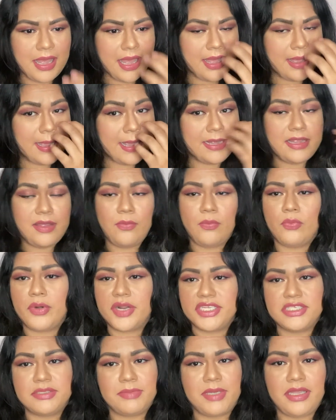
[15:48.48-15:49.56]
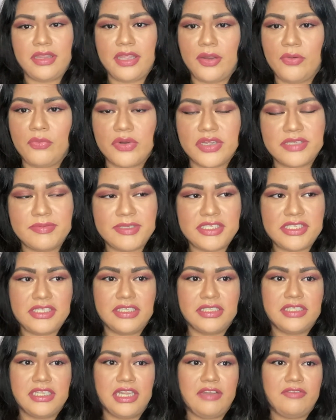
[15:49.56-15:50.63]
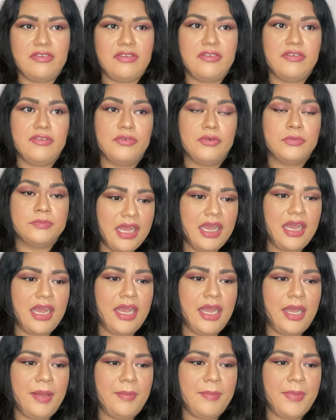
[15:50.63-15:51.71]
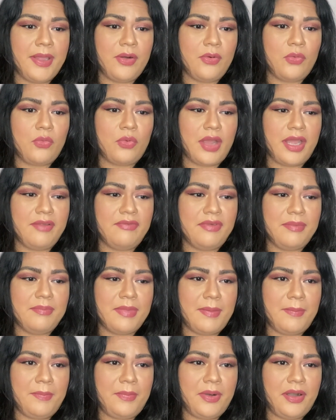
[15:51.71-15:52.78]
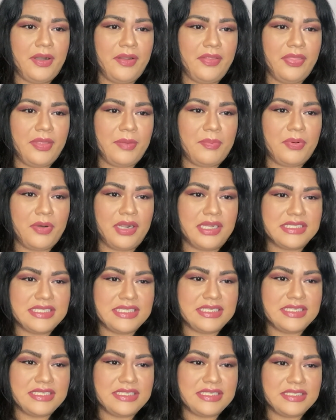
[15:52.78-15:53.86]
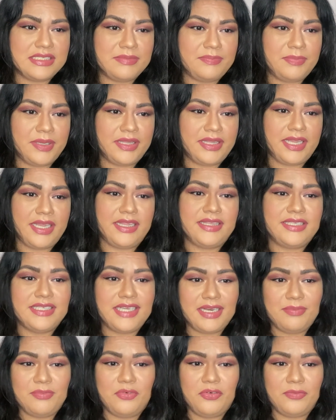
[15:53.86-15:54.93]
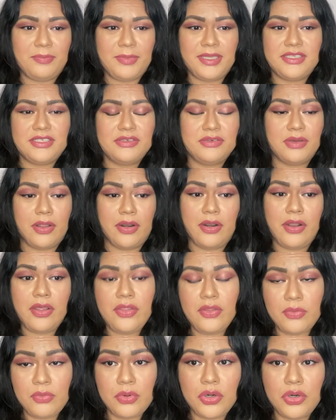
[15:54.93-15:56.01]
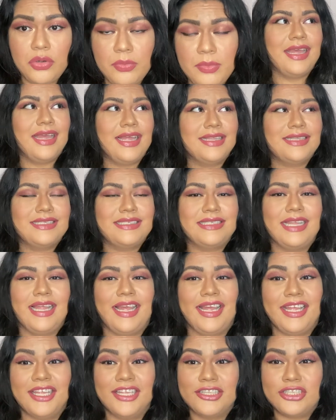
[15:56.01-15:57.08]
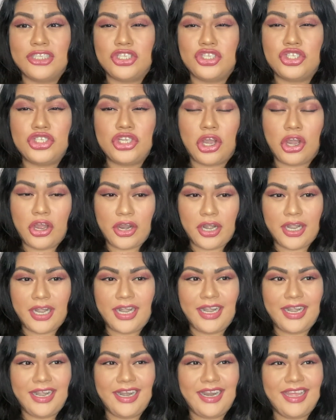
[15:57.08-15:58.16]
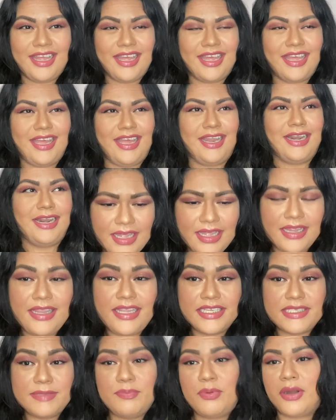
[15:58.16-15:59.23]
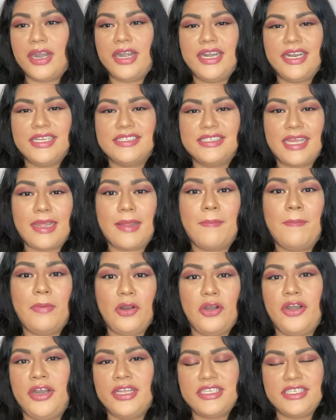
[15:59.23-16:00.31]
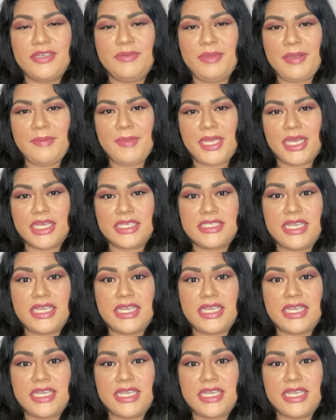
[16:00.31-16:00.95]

And they rushed me. They rushed me to the delivery room. I don't quite remember the process, but they did move me to another room. It's like dark, and this part is like blurry to me because it